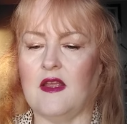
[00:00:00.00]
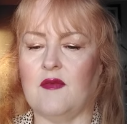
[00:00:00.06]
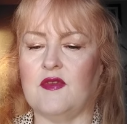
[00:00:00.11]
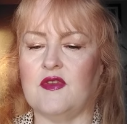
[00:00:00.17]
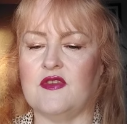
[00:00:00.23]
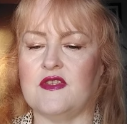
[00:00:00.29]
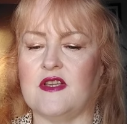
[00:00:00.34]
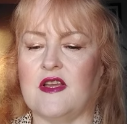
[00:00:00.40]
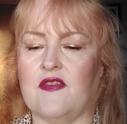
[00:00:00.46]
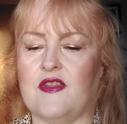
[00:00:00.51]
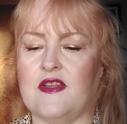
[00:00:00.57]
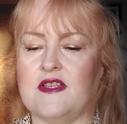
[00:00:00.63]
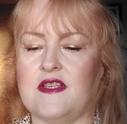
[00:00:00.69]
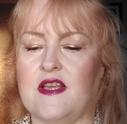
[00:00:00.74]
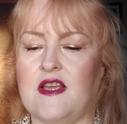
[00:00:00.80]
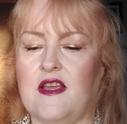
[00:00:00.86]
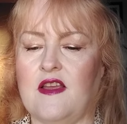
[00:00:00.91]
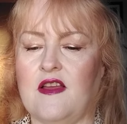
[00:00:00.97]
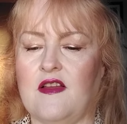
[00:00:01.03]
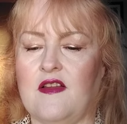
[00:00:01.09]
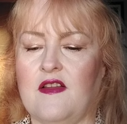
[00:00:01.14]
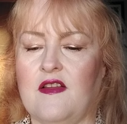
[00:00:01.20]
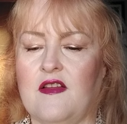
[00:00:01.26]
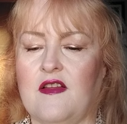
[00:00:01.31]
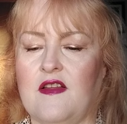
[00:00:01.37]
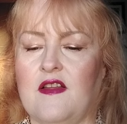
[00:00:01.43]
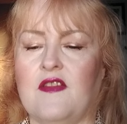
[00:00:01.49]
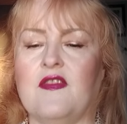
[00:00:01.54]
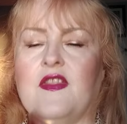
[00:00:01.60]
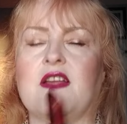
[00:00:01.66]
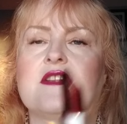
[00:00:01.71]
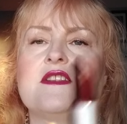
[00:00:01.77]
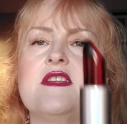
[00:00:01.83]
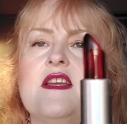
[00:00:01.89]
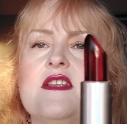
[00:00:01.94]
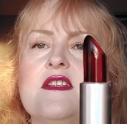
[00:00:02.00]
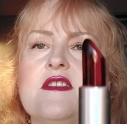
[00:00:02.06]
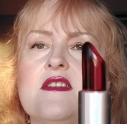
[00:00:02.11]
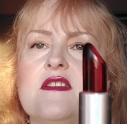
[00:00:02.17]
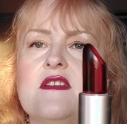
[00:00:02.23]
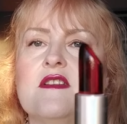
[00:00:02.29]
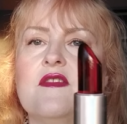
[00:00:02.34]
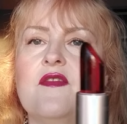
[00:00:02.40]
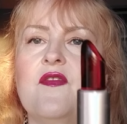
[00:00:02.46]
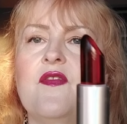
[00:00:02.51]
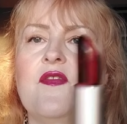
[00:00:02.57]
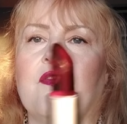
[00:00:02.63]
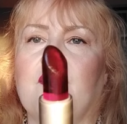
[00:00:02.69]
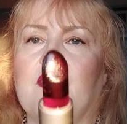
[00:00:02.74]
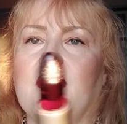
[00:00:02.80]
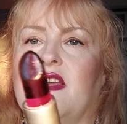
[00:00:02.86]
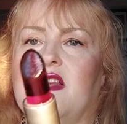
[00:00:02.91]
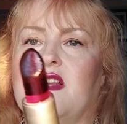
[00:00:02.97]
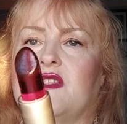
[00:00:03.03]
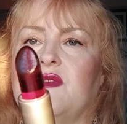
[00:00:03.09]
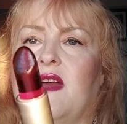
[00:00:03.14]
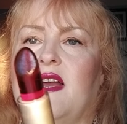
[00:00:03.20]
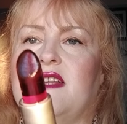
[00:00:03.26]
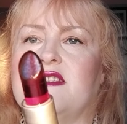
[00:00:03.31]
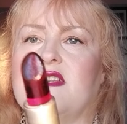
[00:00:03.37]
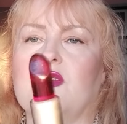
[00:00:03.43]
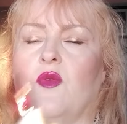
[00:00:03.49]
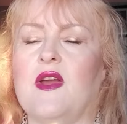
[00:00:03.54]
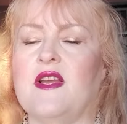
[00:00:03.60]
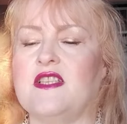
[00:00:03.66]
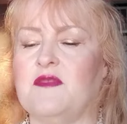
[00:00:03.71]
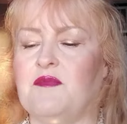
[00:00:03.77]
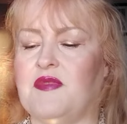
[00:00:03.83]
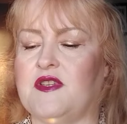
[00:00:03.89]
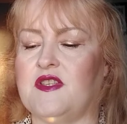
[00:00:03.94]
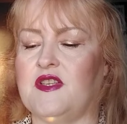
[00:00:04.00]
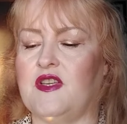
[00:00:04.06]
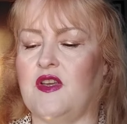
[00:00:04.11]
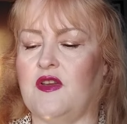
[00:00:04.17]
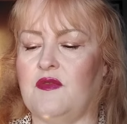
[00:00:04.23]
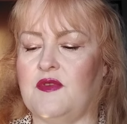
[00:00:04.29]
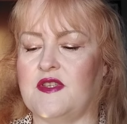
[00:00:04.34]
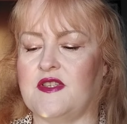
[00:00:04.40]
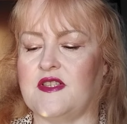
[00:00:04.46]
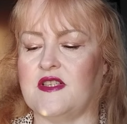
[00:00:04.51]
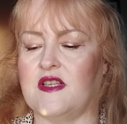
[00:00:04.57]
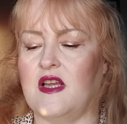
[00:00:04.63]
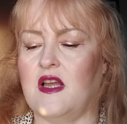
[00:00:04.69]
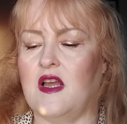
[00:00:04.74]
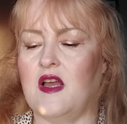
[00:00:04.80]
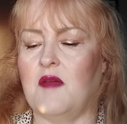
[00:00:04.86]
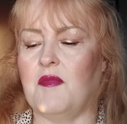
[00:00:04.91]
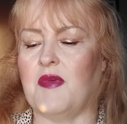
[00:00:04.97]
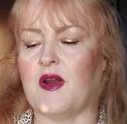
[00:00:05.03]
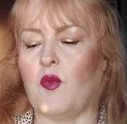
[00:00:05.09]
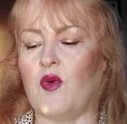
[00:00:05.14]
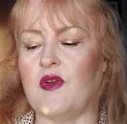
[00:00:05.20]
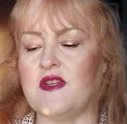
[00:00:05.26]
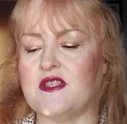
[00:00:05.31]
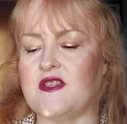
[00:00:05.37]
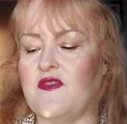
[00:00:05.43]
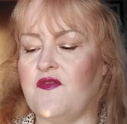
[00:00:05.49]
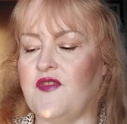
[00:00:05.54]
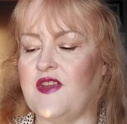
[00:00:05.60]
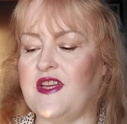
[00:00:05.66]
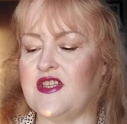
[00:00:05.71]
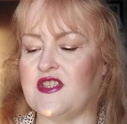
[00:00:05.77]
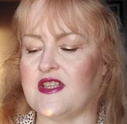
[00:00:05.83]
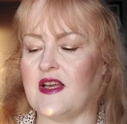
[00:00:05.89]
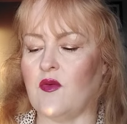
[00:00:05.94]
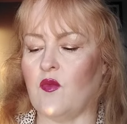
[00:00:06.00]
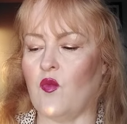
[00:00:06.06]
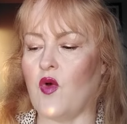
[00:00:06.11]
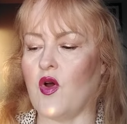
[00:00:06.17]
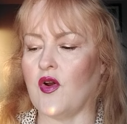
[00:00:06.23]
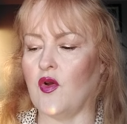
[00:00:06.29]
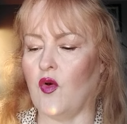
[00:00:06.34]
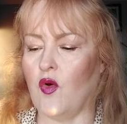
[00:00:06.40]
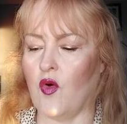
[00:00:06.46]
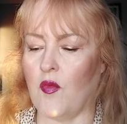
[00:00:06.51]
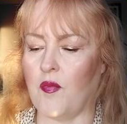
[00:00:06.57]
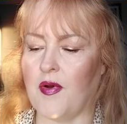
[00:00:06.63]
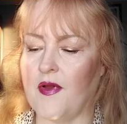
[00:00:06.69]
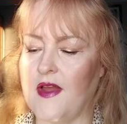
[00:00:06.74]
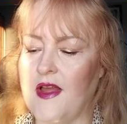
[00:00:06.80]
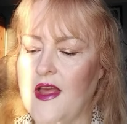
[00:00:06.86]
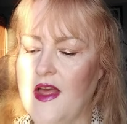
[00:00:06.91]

Let me just get this here. That's it. So it has had quite a bit of use, but I want to finish that one up.